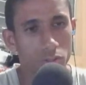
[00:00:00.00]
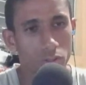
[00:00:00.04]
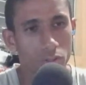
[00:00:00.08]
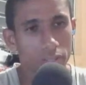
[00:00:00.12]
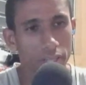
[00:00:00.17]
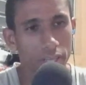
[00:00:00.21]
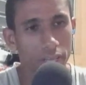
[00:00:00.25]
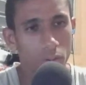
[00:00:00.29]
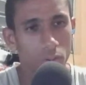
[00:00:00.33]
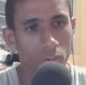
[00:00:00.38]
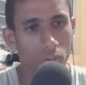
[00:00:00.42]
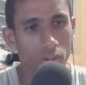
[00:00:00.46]

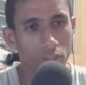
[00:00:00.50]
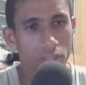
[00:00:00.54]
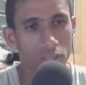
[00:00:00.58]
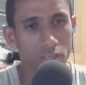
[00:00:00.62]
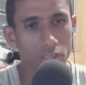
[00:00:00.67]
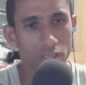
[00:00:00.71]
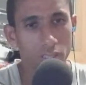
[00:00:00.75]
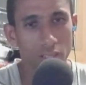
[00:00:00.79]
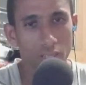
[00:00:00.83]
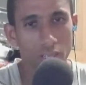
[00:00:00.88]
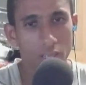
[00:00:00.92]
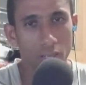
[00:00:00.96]
networks
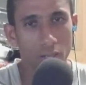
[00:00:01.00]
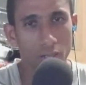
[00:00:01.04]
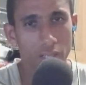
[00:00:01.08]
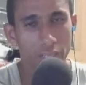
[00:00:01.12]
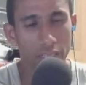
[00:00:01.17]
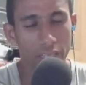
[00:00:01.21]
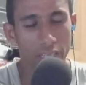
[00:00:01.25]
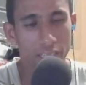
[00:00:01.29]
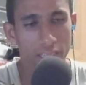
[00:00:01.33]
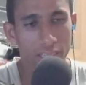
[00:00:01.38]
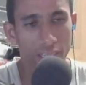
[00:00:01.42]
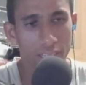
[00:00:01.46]

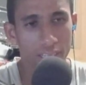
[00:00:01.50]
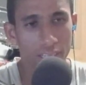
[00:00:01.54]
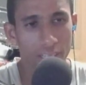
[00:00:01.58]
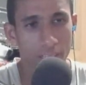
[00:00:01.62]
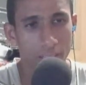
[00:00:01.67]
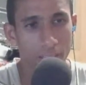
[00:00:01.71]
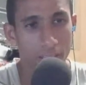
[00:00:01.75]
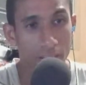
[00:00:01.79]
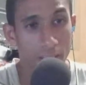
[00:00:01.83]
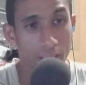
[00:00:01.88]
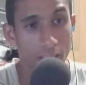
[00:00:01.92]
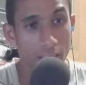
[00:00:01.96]
lately,
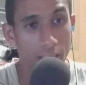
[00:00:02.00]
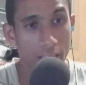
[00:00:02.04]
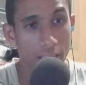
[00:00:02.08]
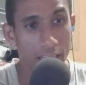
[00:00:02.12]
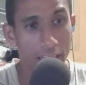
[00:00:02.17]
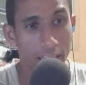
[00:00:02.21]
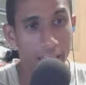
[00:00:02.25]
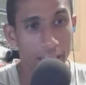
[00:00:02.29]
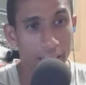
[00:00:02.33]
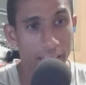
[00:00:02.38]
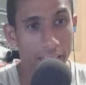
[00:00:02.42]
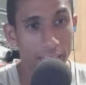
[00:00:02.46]

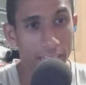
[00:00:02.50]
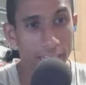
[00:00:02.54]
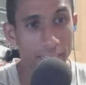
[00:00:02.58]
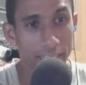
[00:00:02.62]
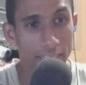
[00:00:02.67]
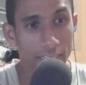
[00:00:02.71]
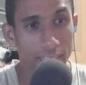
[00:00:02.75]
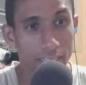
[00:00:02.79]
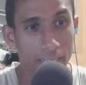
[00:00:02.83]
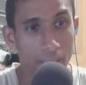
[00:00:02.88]
and